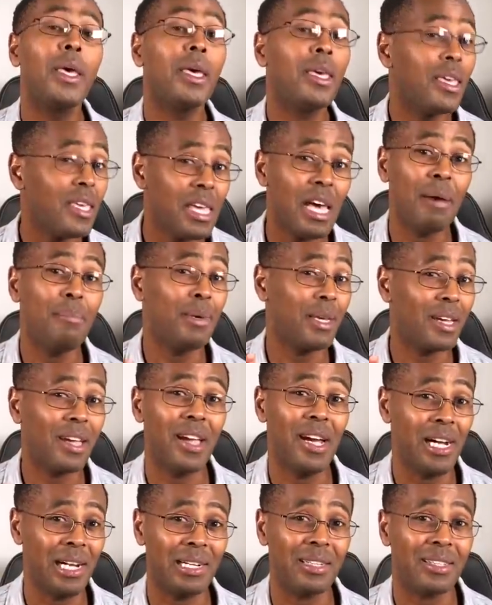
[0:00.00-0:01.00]
Hear me,
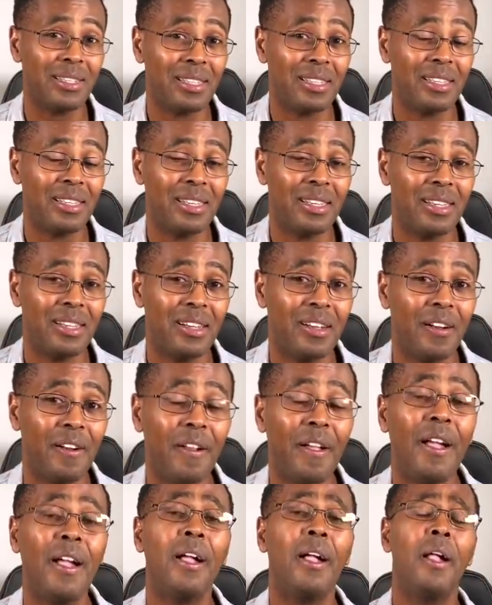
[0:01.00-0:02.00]
girls.
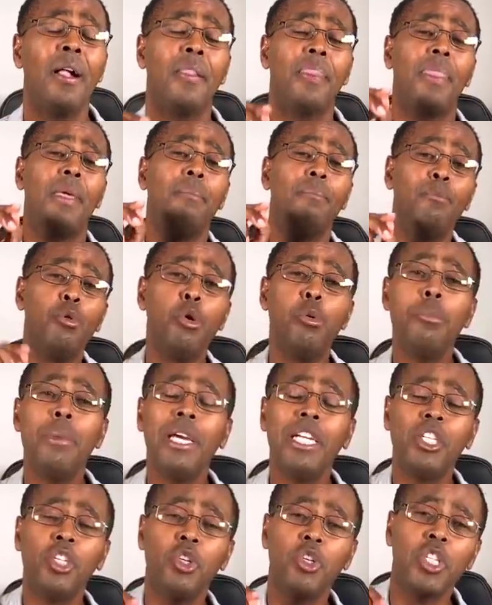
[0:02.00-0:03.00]
The
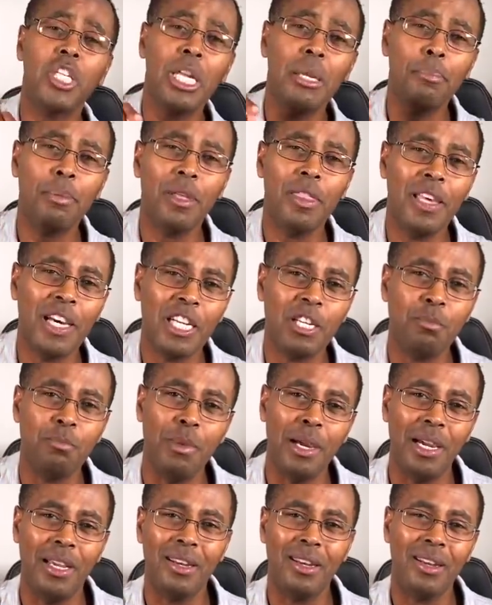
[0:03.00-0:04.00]
moment you sleep with that
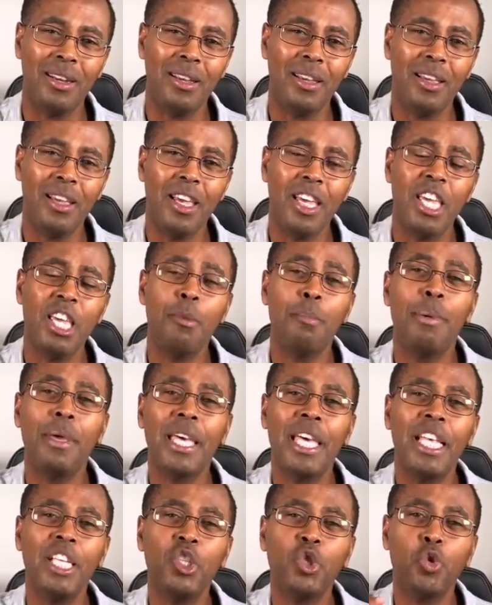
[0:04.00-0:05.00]
man, he
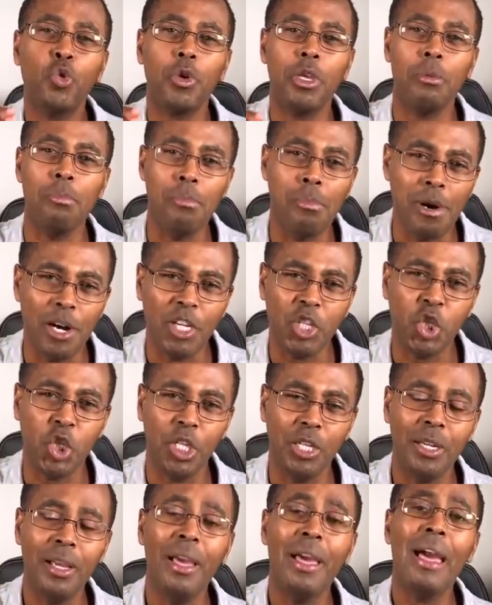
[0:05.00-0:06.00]
begins to
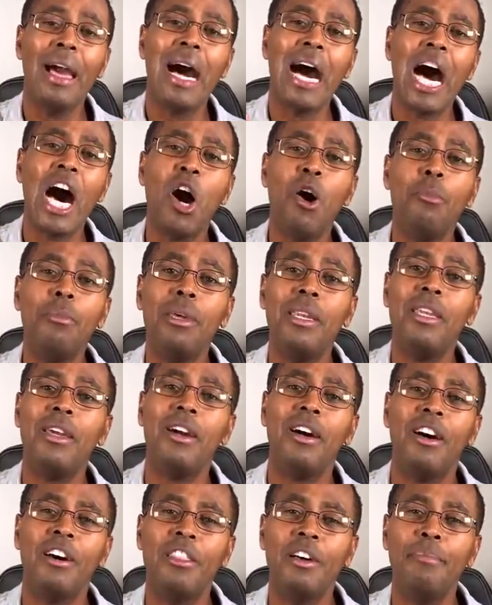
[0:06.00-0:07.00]
imagine how many
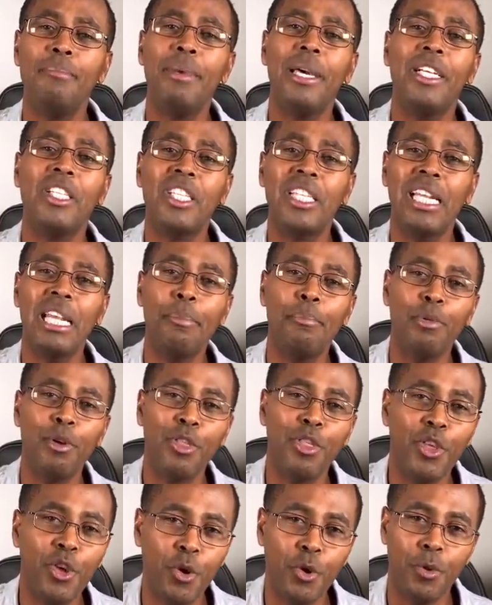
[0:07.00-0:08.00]
other men sleep
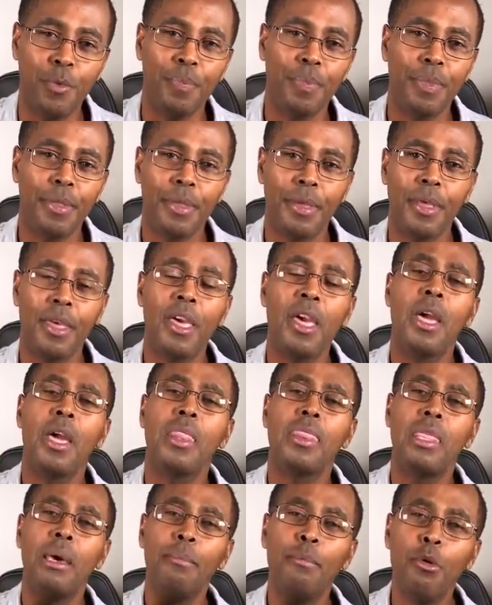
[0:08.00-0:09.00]
with you.
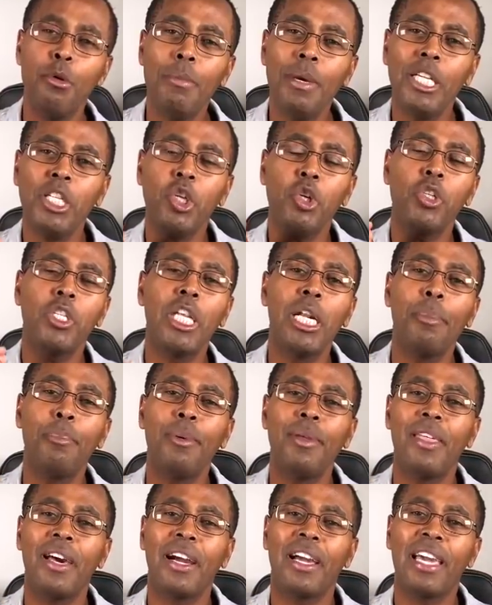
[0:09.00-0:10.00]
The moment you sleep
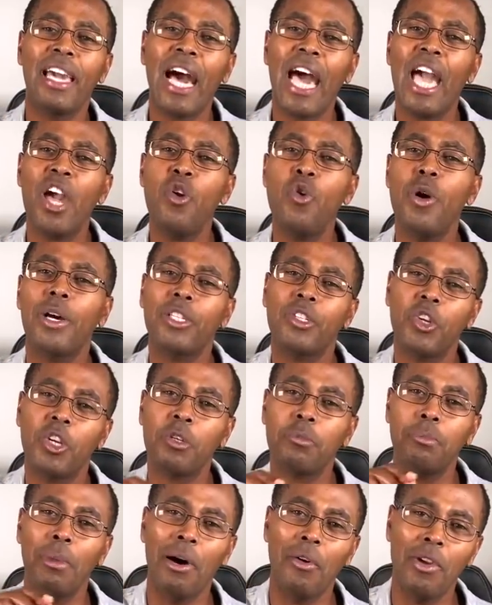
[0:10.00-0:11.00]
with a guy who has
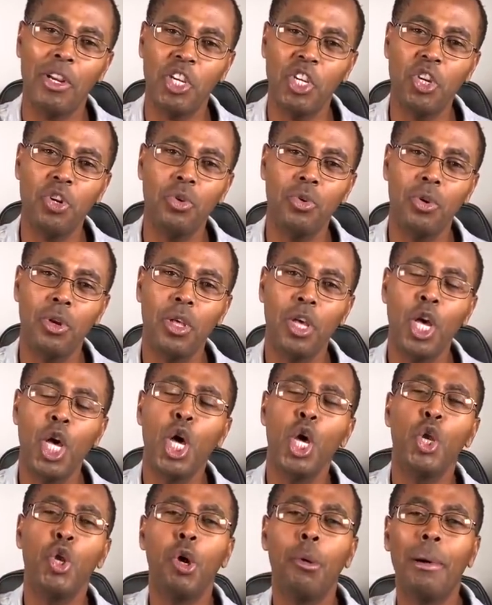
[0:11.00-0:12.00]
not married you,
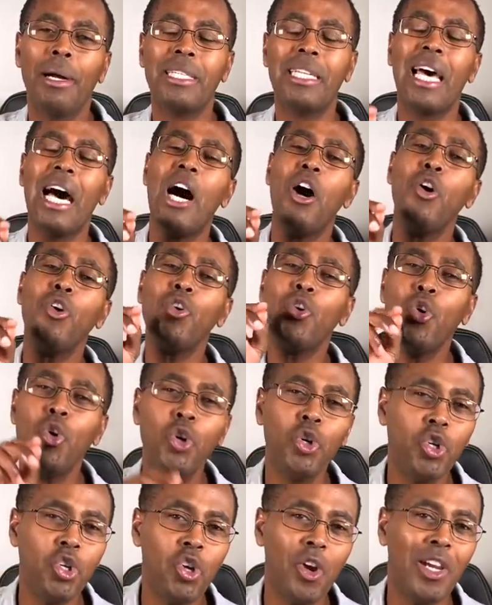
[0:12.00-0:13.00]
no matter how
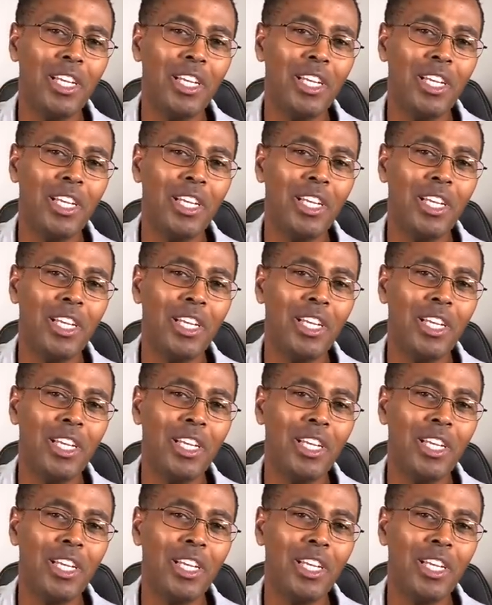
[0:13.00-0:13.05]
good your